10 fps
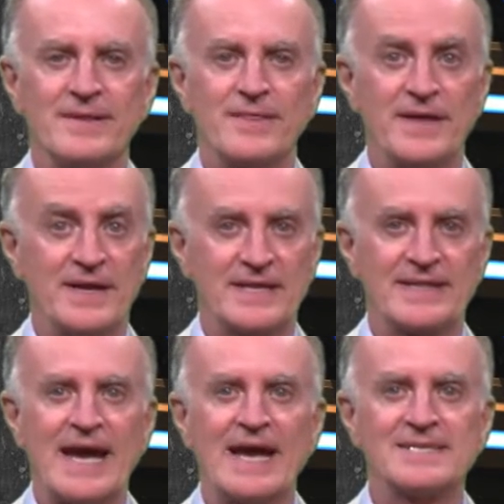Think
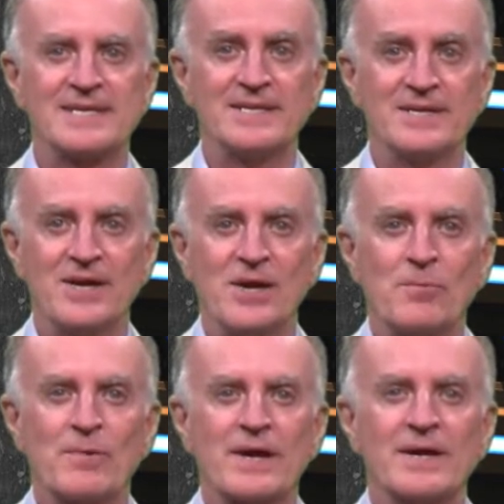at Iceland,
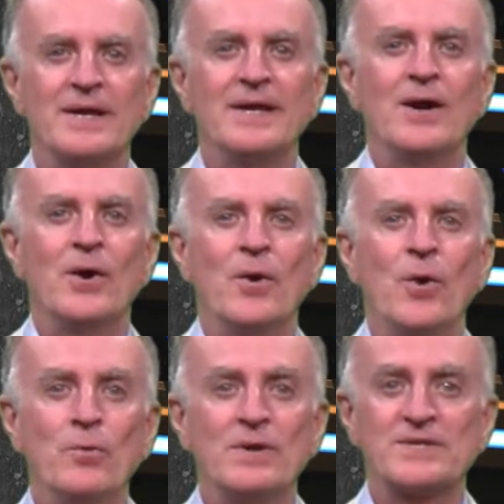where
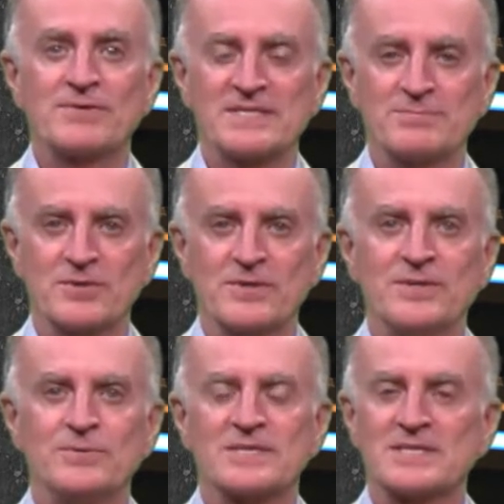only transport
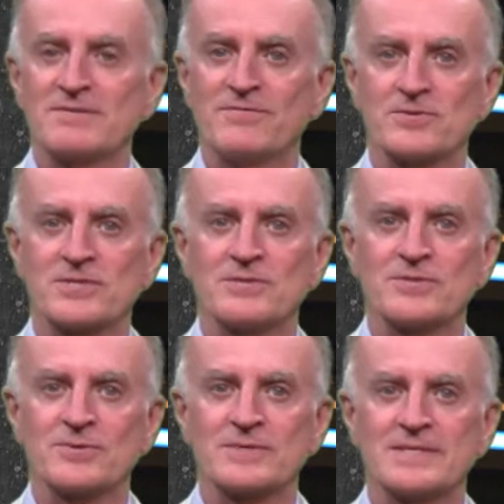uses fossil
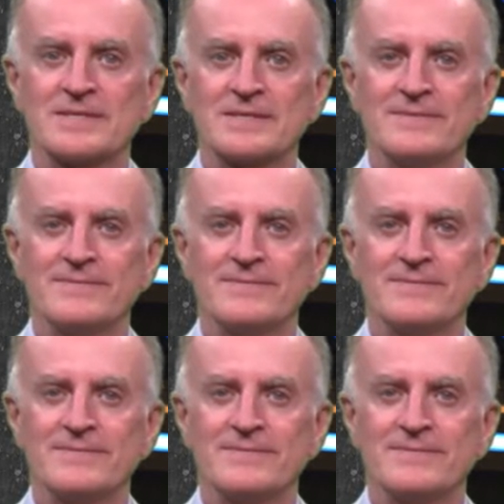sources.